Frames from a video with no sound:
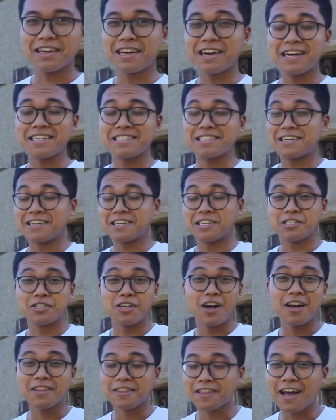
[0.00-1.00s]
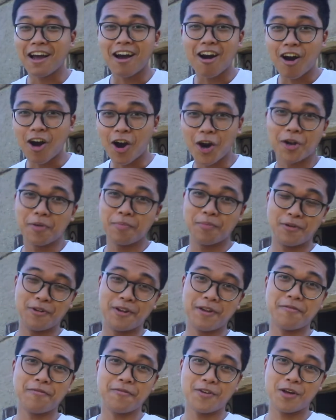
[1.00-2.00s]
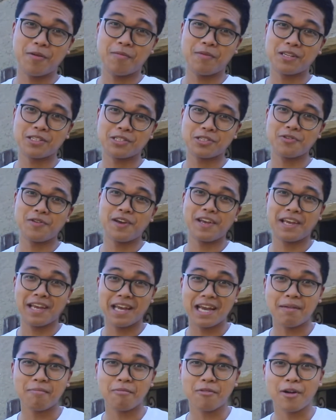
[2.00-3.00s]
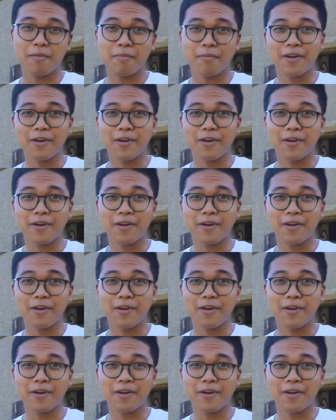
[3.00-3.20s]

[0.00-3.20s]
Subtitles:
Guys, like, it's not that hard putting film into a camera,